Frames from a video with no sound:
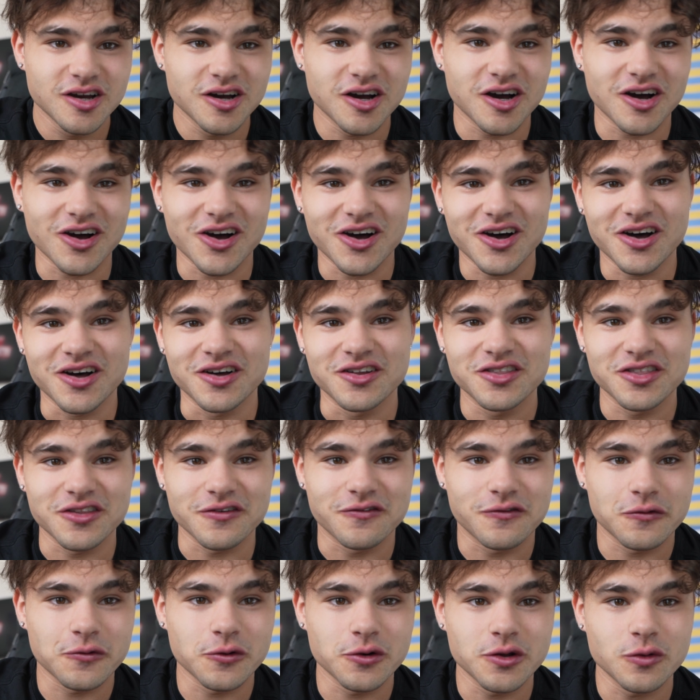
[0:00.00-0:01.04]
The
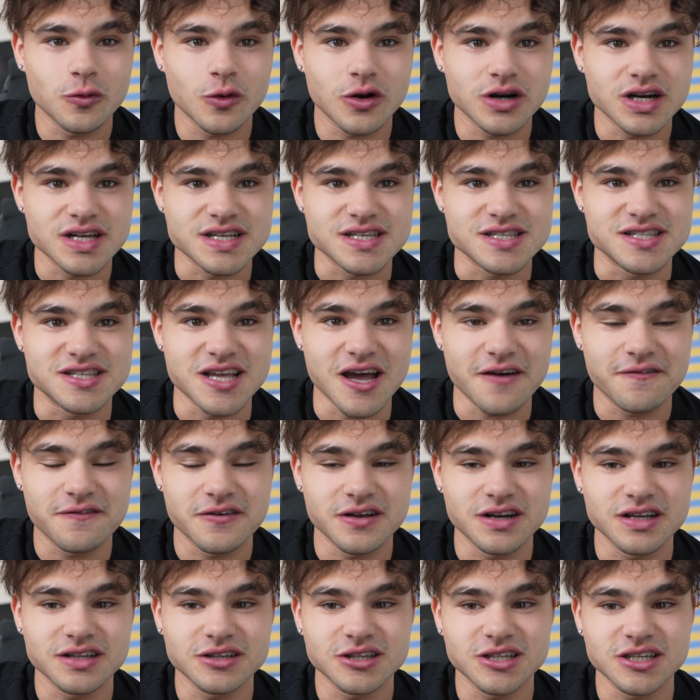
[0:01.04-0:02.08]
41 is
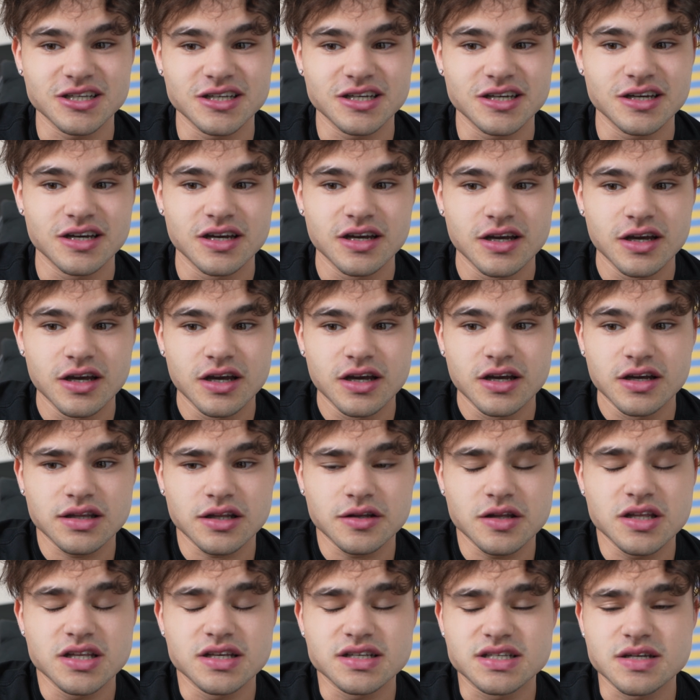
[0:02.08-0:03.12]
definitely,
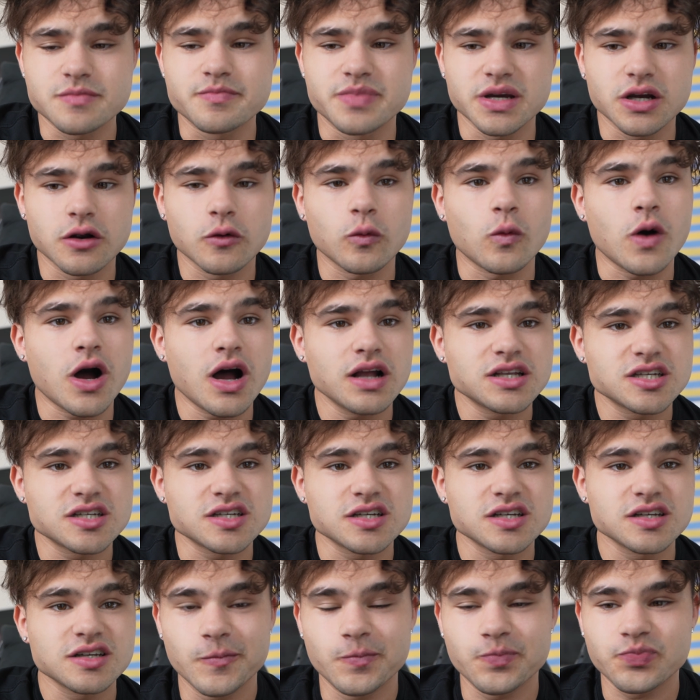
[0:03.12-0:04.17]
it's a bigger watch.